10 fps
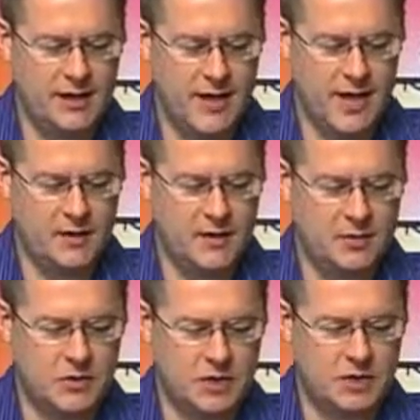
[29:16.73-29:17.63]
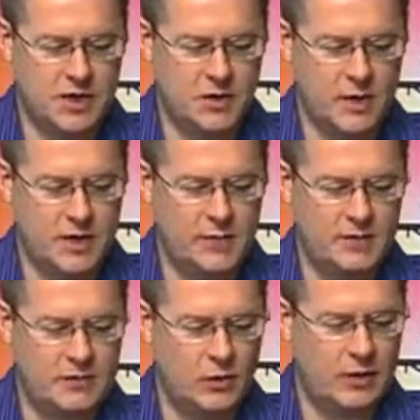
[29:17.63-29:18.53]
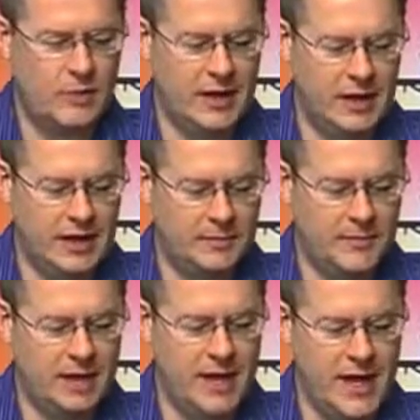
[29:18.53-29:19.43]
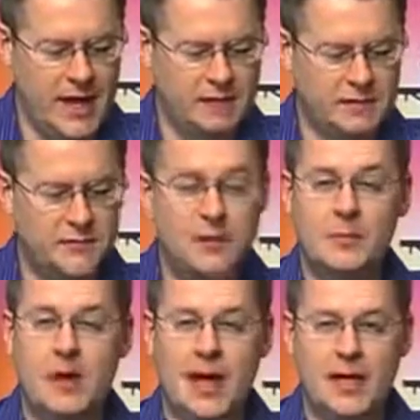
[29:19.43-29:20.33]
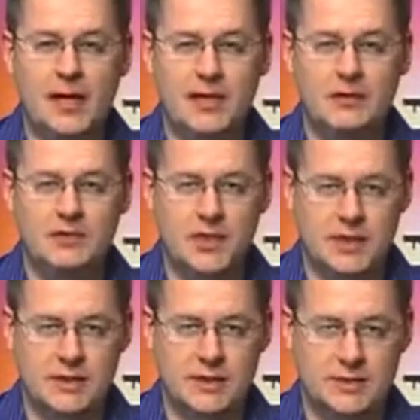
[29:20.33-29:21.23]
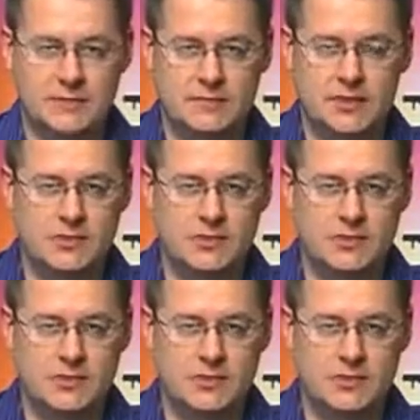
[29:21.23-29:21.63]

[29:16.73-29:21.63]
And he gathered up courage and went in before Pilate and asked for the body of Jesus.